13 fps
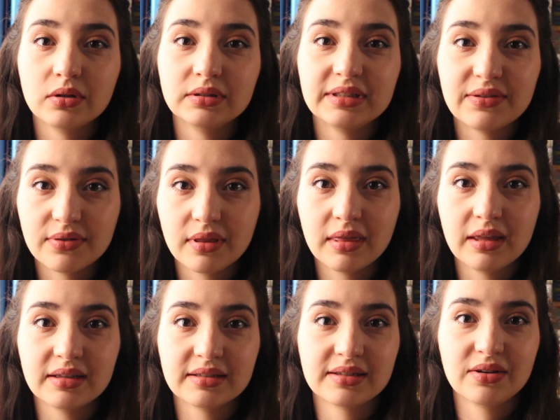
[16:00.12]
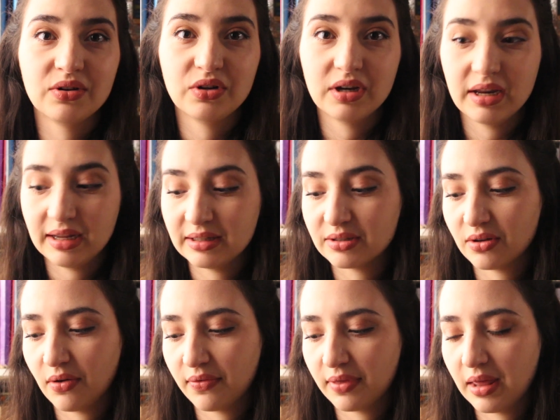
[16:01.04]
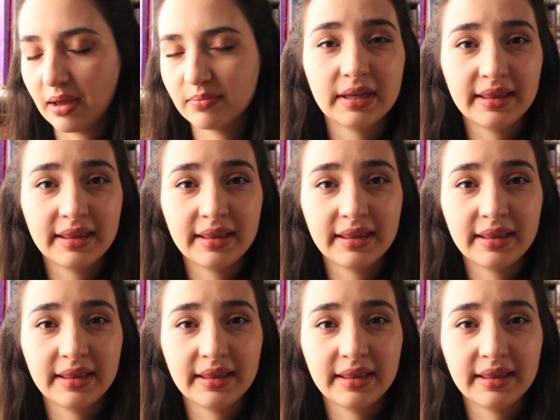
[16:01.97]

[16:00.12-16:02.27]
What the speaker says: on different things on each of them.